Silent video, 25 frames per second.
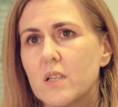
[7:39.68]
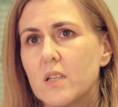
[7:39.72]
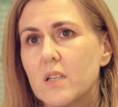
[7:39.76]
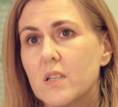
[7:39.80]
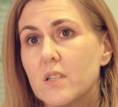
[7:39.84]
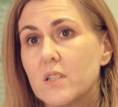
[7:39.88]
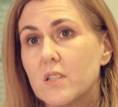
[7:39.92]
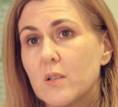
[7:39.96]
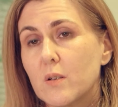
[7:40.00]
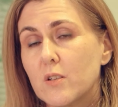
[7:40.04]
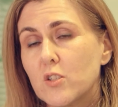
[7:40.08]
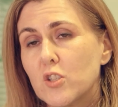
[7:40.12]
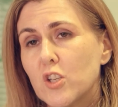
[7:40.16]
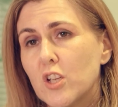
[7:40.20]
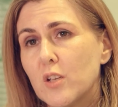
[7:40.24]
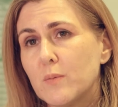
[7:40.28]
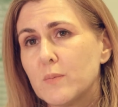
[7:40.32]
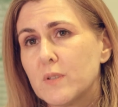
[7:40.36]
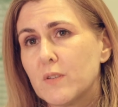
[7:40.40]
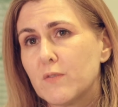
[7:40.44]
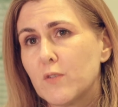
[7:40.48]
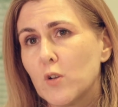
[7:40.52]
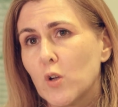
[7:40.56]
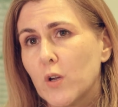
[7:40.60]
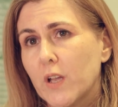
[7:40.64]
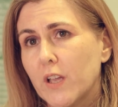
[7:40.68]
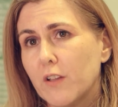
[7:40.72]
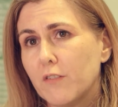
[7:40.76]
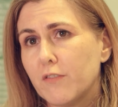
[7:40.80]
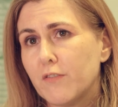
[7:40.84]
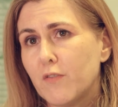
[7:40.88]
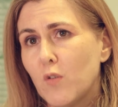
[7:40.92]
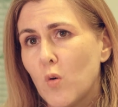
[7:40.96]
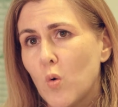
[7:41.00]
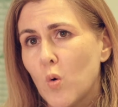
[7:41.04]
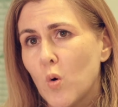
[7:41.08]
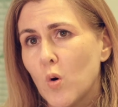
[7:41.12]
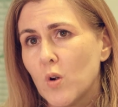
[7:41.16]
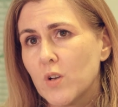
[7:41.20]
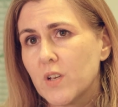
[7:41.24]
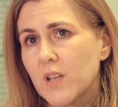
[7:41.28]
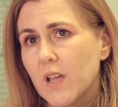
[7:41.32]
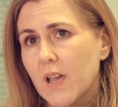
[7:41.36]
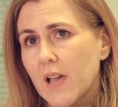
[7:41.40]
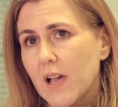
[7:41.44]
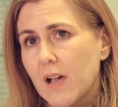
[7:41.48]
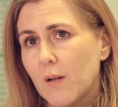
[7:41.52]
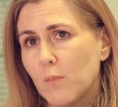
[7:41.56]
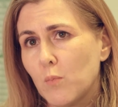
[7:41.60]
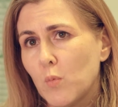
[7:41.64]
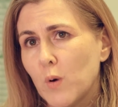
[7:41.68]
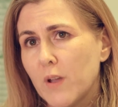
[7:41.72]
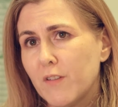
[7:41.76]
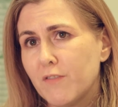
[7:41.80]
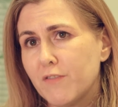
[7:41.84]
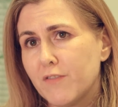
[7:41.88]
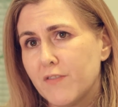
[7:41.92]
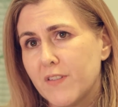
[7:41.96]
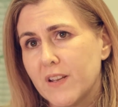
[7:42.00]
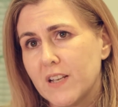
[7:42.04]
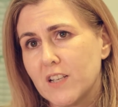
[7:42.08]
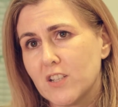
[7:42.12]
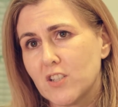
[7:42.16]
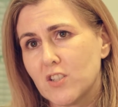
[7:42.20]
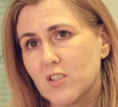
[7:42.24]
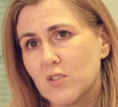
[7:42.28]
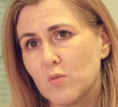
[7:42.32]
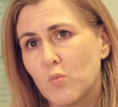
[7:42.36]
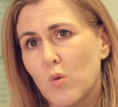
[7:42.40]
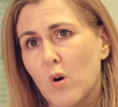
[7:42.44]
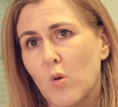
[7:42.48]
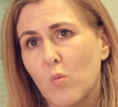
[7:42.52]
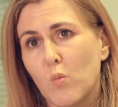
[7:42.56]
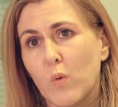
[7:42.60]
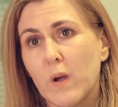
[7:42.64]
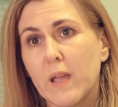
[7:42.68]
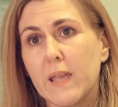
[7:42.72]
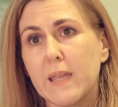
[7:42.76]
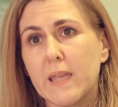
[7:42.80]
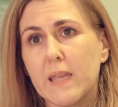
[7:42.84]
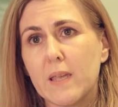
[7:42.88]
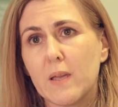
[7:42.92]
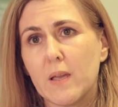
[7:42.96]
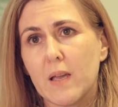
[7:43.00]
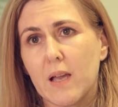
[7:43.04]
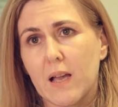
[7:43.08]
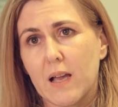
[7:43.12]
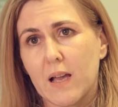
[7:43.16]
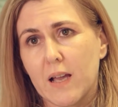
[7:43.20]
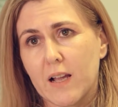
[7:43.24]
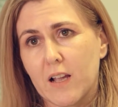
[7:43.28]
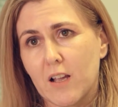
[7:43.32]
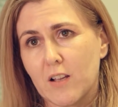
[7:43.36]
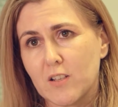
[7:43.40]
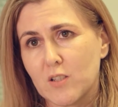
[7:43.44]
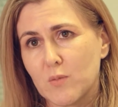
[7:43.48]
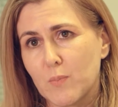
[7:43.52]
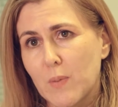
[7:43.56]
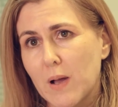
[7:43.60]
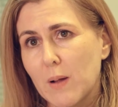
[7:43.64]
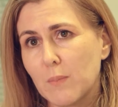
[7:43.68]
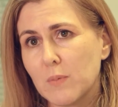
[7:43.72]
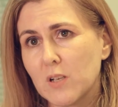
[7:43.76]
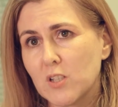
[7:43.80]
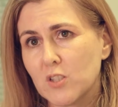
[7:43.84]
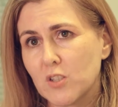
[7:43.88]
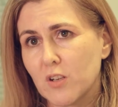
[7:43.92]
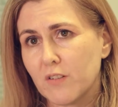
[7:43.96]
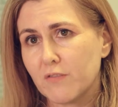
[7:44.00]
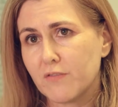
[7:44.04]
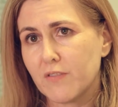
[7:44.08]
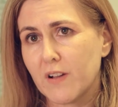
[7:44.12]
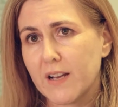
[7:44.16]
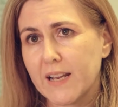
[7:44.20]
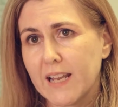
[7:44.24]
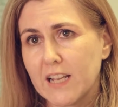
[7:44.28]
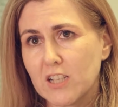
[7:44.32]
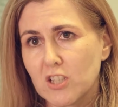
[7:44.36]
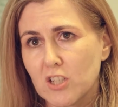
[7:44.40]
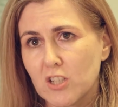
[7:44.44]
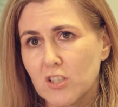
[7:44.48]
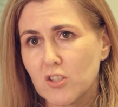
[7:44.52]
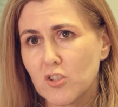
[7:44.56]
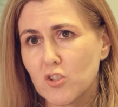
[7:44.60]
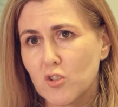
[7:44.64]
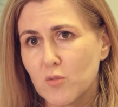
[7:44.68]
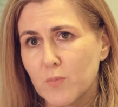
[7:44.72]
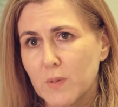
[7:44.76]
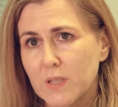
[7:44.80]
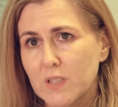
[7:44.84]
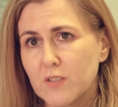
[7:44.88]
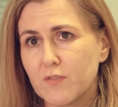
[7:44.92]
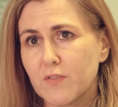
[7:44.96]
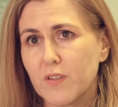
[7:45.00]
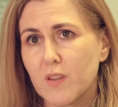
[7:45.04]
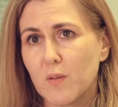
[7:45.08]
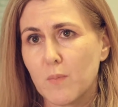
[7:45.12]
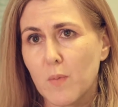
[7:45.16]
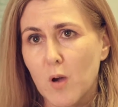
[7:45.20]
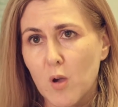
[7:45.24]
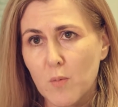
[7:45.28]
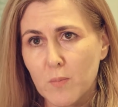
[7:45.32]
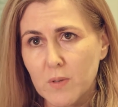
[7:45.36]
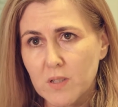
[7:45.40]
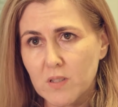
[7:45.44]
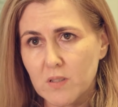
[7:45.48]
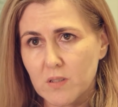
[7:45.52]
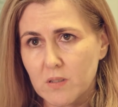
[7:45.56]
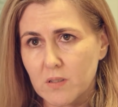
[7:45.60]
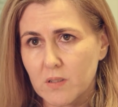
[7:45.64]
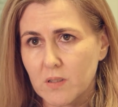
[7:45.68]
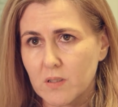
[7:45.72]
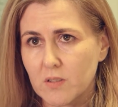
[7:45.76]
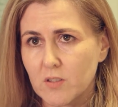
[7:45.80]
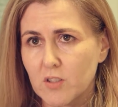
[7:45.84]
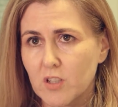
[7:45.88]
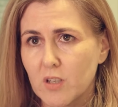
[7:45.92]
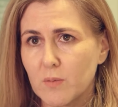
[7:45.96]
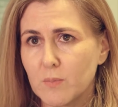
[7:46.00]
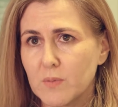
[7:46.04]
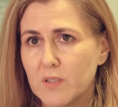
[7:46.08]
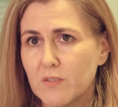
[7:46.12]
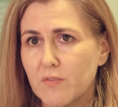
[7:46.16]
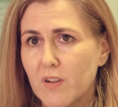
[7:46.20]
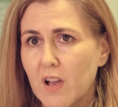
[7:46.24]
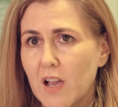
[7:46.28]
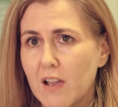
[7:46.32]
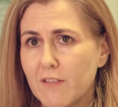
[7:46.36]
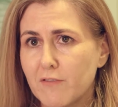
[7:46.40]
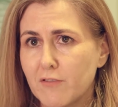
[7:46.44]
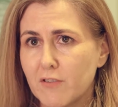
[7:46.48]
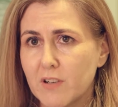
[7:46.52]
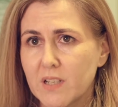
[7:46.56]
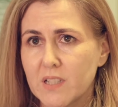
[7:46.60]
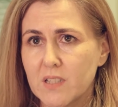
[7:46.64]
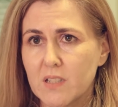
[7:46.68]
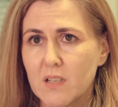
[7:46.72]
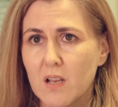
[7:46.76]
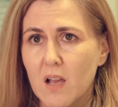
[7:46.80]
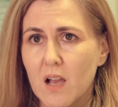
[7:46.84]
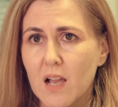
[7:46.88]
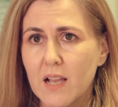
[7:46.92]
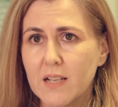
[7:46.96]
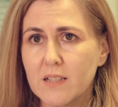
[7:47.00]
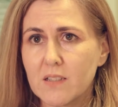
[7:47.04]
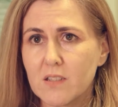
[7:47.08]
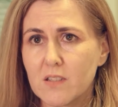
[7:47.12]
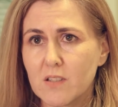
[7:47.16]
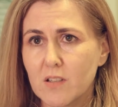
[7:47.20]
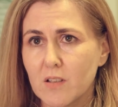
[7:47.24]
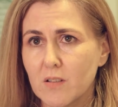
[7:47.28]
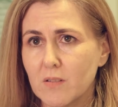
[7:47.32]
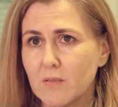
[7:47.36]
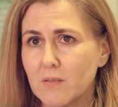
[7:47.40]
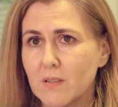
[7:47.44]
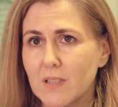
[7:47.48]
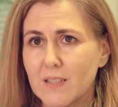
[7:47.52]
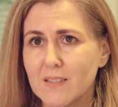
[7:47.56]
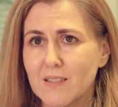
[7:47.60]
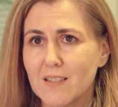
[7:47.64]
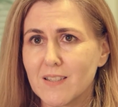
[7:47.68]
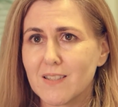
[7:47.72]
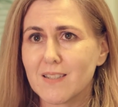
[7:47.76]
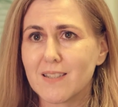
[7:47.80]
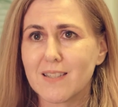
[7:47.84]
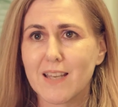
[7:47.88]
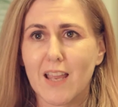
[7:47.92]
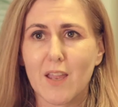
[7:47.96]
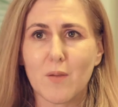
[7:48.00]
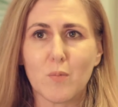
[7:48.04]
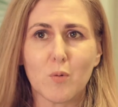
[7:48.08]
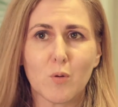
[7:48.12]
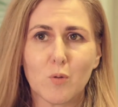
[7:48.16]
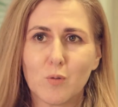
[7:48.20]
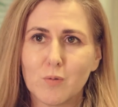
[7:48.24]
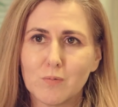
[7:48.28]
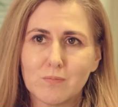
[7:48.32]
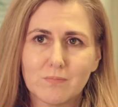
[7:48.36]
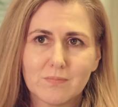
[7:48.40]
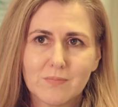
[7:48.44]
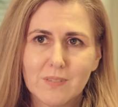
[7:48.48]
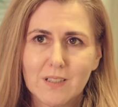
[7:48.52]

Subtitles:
So in terms of looking forward, we've finished what we are going to publish on financial instruments for the moment in terms of IFRS 9, so there's a stable